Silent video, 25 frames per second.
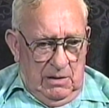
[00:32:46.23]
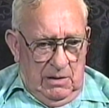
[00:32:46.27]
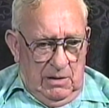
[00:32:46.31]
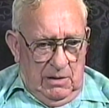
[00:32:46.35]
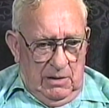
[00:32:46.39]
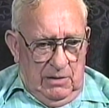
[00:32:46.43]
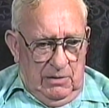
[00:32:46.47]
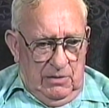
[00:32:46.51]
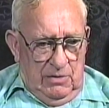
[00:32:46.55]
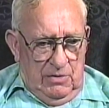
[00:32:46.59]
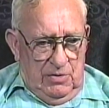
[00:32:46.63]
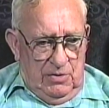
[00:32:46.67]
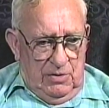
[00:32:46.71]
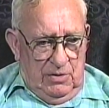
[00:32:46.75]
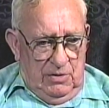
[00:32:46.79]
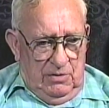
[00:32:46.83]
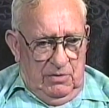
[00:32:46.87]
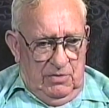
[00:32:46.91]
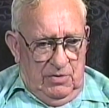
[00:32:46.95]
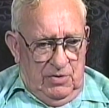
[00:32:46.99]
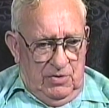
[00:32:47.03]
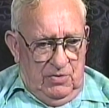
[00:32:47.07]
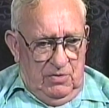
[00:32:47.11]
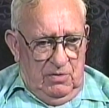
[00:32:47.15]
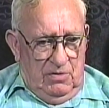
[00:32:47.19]
are you, are
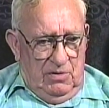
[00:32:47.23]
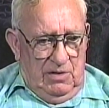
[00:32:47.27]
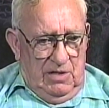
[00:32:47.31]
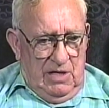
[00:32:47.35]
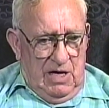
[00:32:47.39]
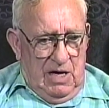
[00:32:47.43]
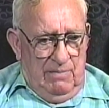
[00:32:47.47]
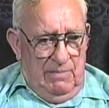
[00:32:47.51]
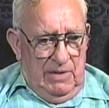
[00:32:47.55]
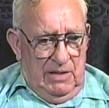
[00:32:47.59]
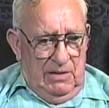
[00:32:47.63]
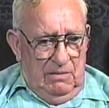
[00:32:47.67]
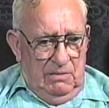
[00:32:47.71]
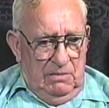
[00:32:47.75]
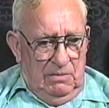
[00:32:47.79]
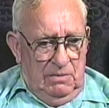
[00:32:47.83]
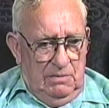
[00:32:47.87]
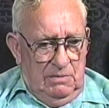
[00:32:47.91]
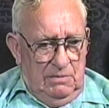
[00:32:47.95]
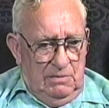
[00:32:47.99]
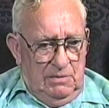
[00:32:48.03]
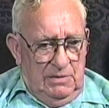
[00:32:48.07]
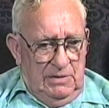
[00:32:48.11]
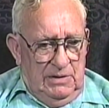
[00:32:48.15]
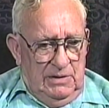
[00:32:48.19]
you sure the arming,
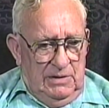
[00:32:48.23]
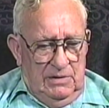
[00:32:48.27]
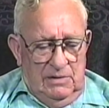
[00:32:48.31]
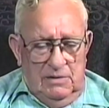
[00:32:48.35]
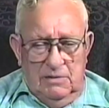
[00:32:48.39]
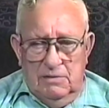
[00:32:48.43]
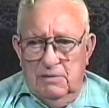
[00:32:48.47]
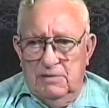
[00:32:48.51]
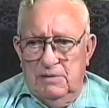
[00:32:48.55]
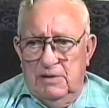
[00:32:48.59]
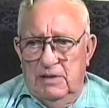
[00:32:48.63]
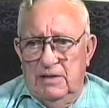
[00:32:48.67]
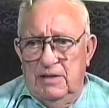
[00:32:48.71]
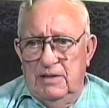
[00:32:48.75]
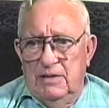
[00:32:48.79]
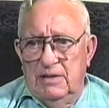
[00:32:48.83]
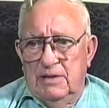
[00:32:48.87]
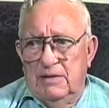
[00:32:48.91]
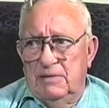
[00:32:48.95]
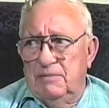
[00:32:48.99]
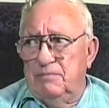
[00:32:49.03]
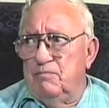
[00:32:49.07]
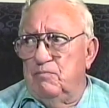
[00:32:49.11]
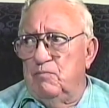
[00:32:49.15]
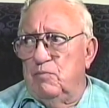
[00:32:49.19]
the, uh, the
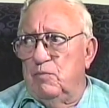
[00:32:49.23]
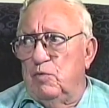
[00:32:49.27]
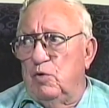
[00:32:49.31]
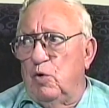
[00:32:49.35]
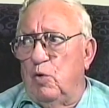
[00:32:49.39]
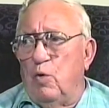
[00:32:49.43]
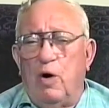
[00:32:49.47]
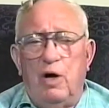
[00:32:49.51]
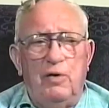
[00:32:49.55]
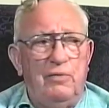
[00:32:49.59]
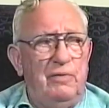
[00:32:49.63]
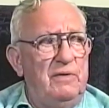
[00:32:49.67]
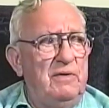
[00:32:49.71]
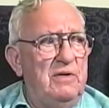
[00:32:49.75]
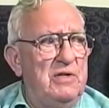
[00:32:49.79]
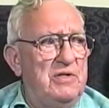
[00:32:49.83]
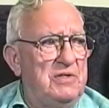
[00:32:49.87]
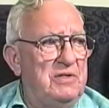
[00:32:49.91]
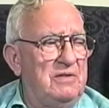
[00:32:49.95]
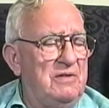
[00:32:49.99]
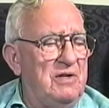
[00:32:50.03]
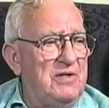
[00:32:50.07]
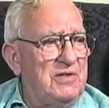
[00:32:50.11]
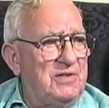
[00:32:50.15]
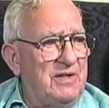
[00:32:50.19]
uh, quadrant is
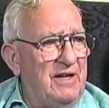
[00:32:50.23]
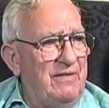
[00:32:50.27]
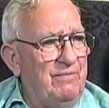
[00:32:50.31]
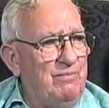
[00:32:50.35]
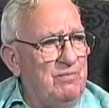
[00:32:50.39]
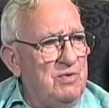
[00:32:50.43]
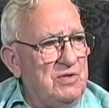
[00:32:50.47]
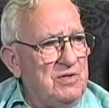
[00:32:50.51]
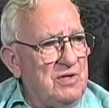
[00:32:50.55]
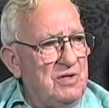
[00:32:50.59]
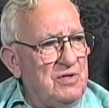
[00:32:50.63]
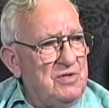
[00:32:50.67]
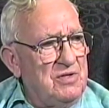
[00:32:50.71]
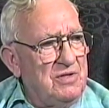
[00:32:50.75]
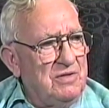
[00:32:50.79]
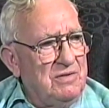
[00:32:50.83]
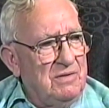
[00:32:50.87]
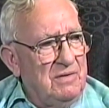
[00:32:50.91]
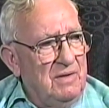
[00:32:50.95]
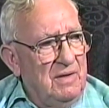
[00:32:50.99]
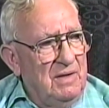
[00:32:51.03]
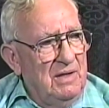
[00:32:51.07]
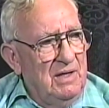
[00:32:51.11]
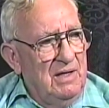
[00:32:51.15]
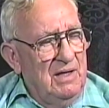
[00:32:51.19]
in the safe position?
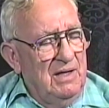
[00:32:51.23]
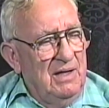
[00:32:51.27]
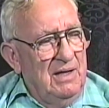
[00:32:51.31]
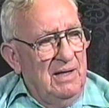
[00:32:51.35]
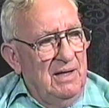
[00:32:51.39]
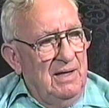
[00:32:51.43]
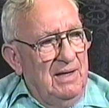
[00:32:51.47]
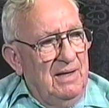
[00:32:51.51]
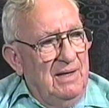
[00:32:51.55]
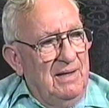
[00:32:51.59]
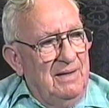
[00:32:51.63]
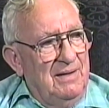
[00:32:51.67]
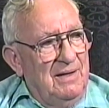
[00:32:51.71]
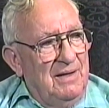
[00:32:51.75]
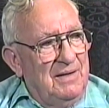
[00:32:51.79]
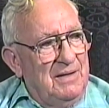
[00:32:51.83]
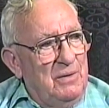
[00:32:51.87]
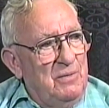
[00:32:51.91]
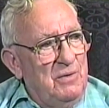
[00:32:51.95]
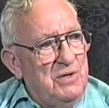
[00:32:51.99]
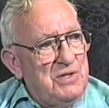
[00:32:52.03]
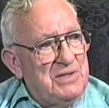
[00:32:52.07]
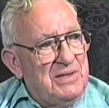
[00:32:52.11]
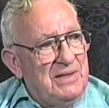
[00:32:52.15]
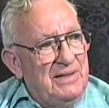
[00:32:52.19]
Now there
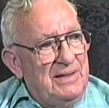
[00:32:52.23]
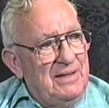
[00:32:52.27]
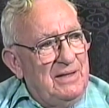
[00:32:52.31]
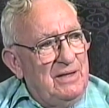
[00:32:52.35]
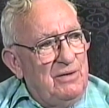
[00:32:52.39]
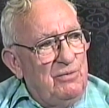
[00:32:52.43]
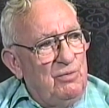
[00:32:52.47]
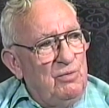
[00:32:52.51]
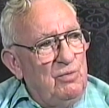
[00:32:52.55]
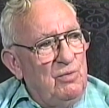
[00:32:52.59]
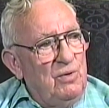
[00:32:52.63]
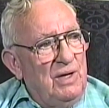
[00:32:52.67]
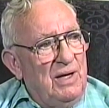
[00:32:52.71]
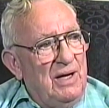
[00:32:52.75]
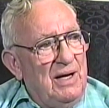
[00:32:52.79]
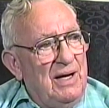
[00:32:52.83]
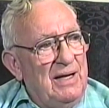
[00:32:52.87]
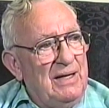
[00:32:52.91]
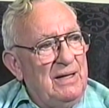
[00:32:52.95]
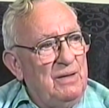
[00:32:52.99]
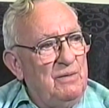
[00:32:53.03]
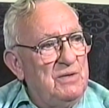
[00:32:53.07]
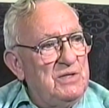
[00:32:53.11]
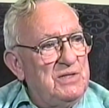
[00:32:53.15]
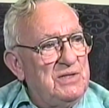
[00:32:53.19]
was an aircrew guy
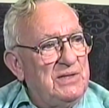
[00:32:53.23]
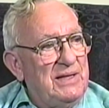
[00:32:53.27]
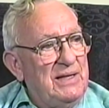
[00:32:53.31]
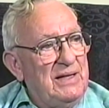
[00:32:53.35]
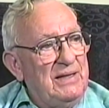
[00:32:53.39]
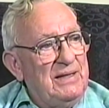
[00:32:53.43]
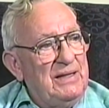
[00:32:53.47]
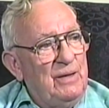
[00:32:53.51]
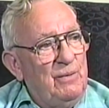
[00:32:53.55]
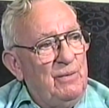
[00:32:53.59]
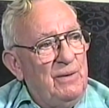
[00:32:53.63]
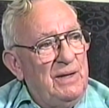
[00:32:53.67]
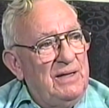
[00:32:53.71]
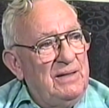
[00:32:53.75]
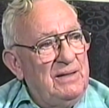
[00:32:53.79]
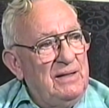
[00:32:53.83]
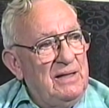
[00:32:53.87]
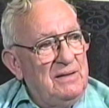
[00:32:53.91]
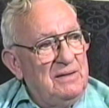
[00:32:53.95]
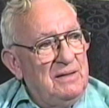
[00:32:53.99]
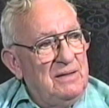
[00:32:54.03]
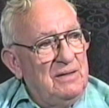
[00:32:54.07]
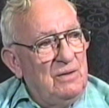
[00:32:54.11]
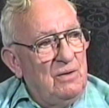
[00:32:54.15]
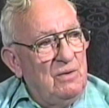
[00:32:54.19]
that was standing right near
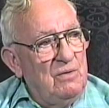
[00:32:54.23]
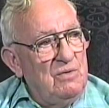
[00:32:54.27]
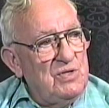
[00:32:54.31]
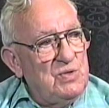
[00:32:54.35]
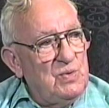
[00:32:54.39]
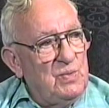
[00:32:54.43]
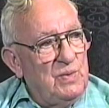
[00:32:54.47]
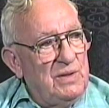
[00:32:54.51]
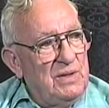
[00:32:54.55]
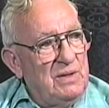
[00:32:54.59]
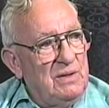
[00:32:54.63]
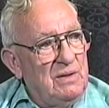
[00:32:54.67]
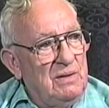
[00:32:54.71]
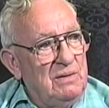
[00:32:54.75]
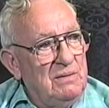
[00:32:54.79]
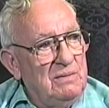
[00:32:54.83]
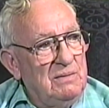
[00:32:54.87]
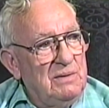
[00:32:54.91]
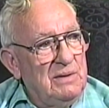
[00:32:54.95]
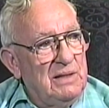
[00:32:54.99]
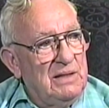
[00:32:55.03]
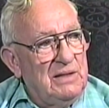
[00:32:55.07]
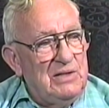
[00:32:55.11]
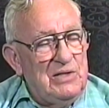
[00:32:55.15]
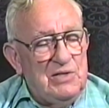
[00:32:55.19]
the nose wheel,
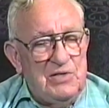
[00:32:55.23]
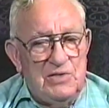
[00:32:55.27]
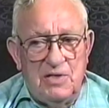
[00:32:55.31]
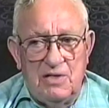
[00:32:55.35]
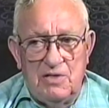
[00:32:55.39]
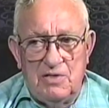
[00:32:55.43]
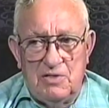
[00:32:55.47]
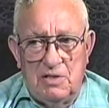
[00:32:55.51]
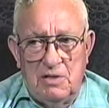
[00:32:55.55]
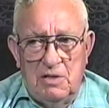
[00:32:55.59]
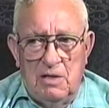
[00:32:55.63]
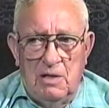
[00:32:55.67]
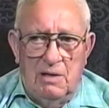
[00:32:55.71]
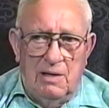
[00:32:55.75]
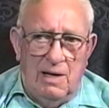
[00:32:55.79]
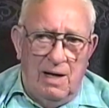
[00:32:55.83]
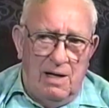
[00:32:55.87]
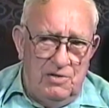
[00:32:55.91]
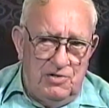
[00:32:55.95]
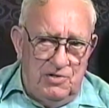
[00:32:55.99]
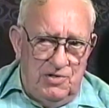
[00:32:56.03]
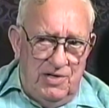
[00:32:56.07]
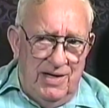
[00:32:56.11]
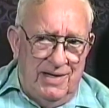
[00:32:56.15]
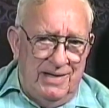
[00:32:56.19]
and he says,
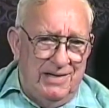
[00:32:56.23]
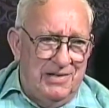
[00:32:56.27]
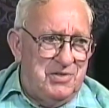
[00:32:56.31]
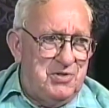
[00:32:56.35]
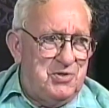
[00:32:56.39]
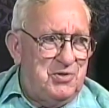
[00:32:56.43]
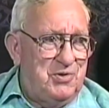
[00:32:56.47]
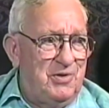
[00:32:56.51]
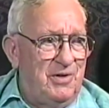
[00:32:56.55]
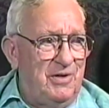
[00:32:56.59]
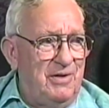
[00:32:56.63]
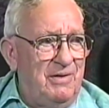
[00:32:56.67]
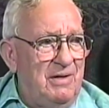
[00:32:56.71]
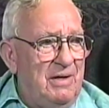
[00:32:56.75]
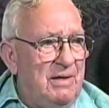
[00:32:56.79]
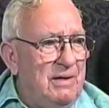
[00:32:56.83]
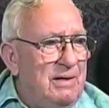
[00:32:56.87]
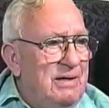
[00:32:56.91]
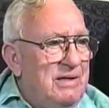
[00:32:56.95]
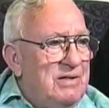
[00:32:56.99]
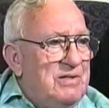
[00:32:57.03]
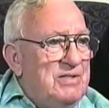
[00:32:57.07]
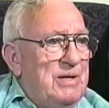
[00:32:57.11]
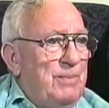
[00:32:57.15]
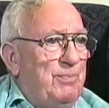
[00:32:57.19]
I'll check it, sir.
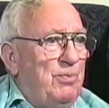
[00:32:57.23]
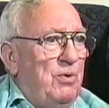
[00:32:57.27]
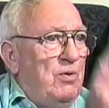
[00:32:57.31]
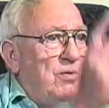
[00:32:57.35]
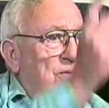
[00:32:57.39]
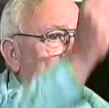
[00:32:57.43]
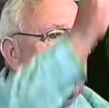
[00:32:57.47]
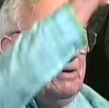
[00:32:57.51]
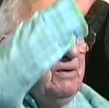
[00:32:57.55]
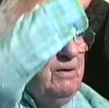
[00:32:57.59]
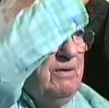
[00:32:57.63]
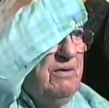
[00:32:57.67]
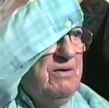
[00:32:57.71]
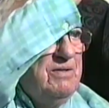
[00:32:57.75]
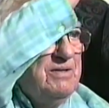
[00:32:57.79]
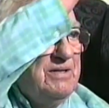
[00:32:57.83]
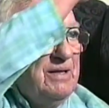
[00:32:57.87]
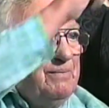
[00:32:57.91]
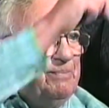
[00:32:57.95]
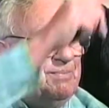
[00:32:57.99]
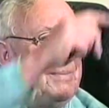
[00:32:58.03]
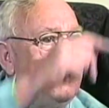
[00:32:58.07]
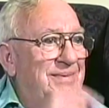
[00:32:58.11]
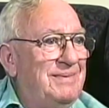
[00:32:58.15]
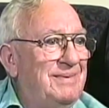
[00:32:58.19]
And Zippo, he goes
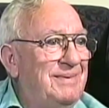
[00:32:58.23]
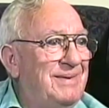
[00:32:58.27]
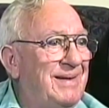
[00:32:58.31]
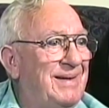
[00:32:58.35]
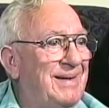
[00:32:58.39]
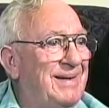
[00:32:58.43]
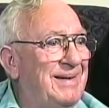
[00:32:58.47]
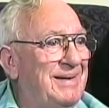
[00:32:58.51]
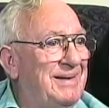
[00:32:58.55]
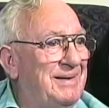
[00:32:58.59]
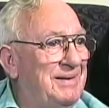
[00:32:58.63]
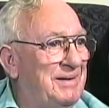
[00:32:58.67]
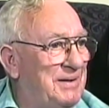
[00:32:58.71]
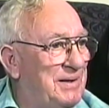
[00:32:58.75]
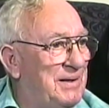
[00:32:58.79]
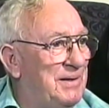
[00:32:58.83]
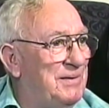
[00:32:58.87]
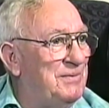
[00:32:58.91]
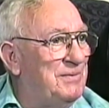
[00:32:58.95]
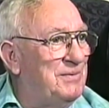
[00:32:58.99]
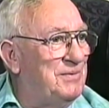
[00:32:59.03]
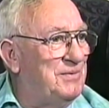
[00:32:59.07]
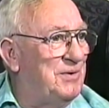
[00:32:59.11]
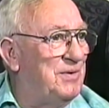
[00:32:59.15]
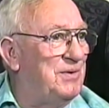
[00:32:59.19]
up
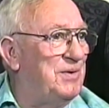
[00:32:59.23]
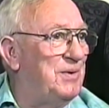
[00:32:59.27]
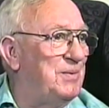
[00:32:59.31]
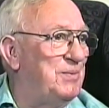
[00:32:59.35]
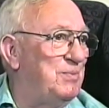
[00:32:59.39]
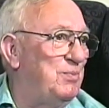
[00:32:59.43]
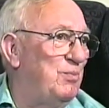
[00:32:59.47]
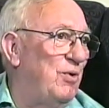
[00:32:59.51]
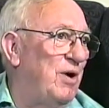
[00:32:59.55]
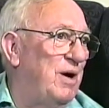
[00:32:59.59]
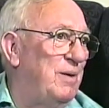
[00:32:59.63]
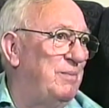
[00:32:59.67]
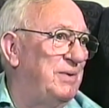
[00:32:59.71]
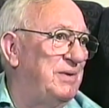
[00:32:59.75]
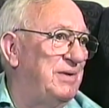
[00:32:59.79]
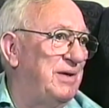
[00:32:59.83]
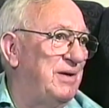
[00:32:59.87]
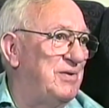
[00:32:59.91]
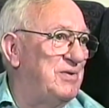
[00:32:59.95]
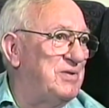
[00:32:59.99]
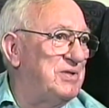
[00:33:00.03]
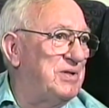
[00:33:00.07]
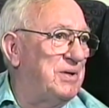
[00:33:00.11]
into the bombardier's